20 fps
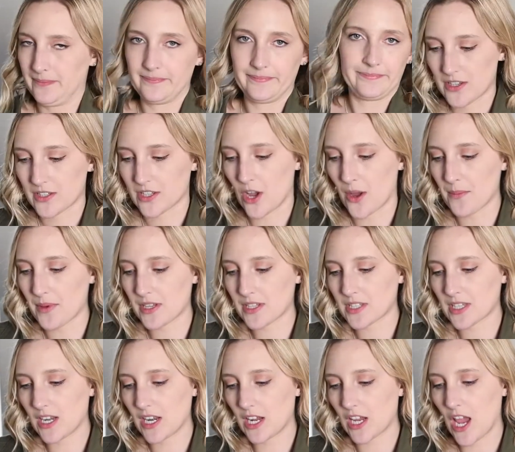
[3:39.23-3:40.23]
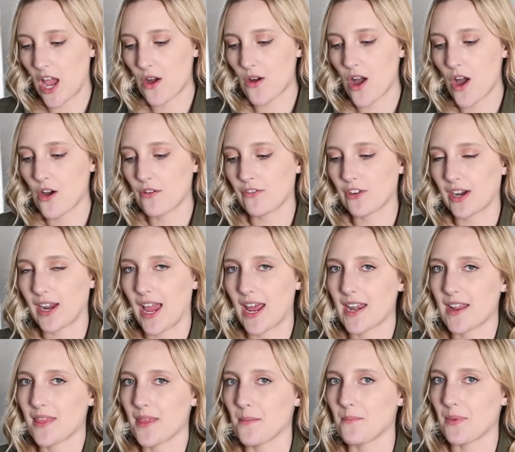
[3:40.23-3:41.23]
So I'm just going to go over
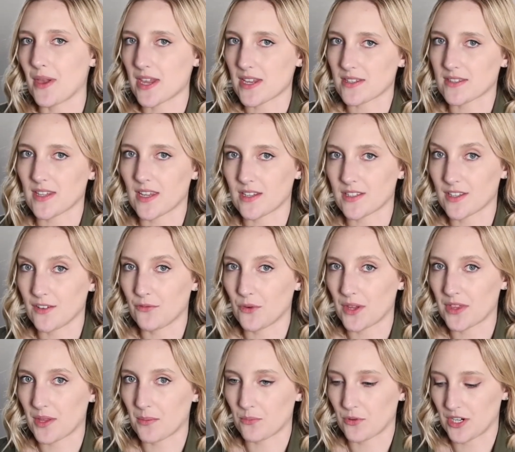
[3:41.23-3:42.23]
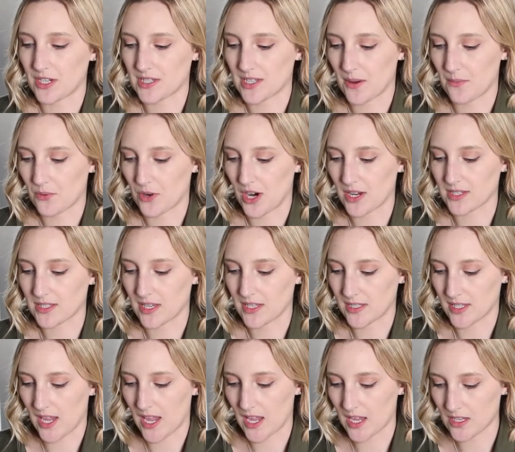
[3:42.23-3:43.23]
kind of the basics of what the preset
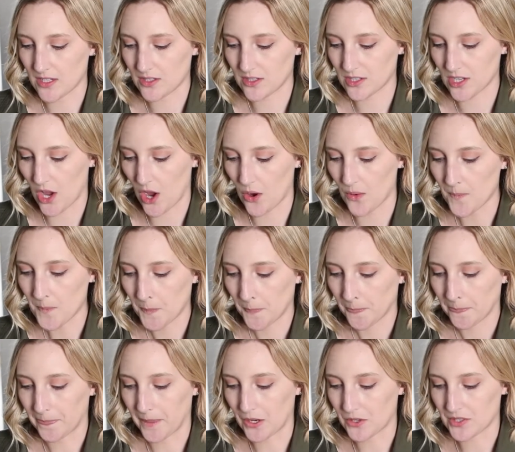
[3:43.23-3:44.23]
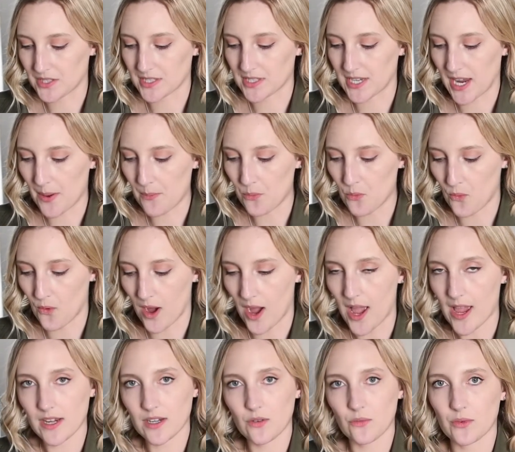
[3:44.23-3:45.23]
process is. So there's step
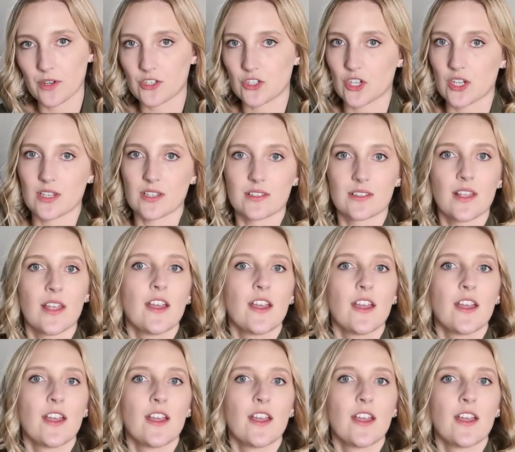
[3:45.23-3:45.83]
one, which is